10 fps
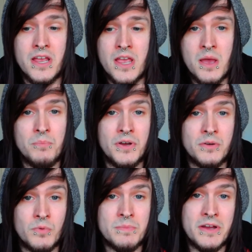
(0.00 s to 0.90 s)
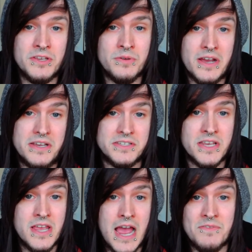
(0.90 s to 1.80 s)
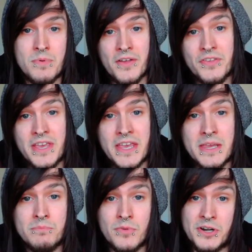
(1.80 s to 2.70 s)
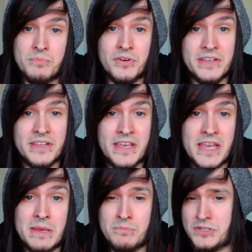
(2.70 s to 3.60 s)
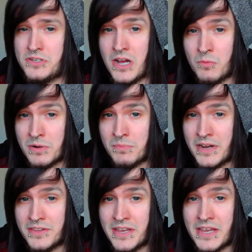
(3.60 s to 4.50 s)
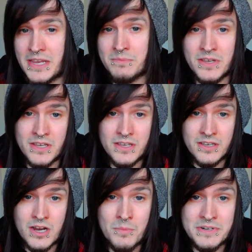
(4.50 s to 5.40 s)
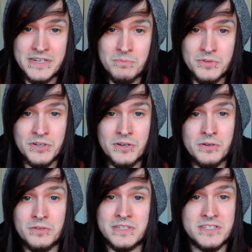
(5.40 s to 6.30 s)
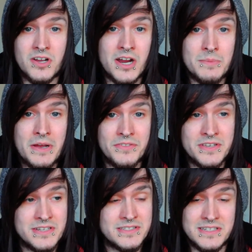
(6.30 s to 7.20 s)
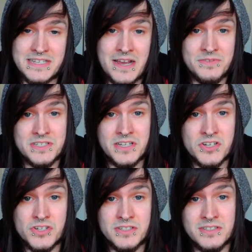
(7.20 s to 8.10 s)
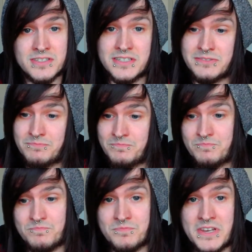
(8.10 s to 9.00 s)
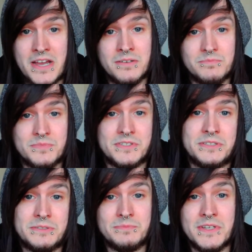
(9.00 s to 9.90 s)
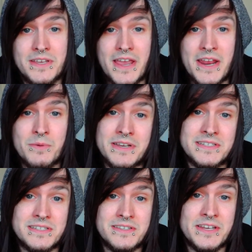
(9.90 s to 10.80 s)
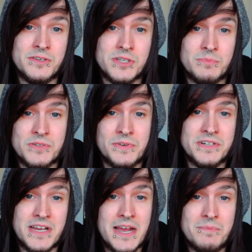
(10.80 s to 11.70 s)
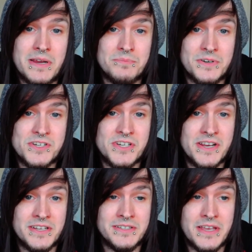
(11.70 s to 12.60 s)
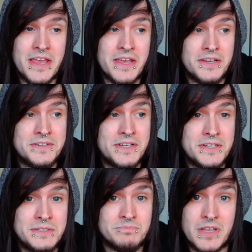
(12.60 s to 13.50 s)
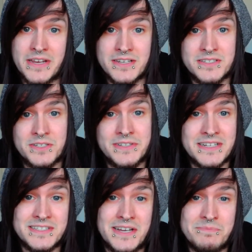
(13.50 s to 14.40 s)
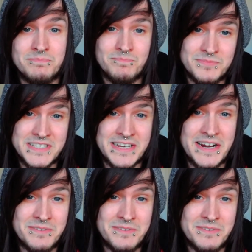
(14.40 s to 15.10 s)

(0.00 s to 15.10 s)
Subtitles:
But what about you guys? Have you bought the game? Are you playing the game? Do you not want to buy the game? Comment down below. Let's talk about this. Let's have discussions. And yeah, so anyways, thank you so much for your time. I appreciate it. And I guess till next time, take care.